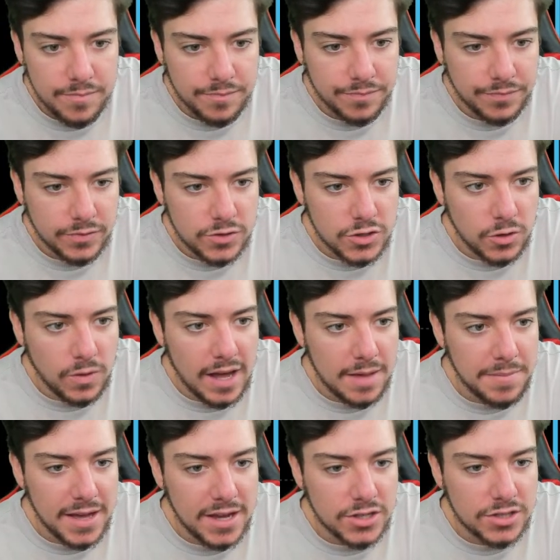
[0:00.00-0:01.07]
So
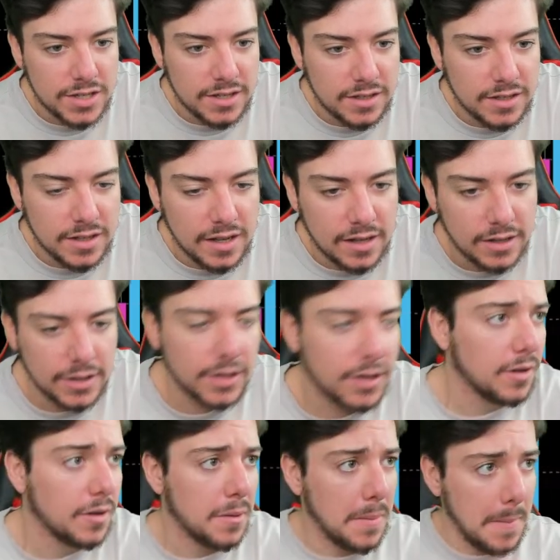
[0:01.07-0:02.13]
I'm actually gonna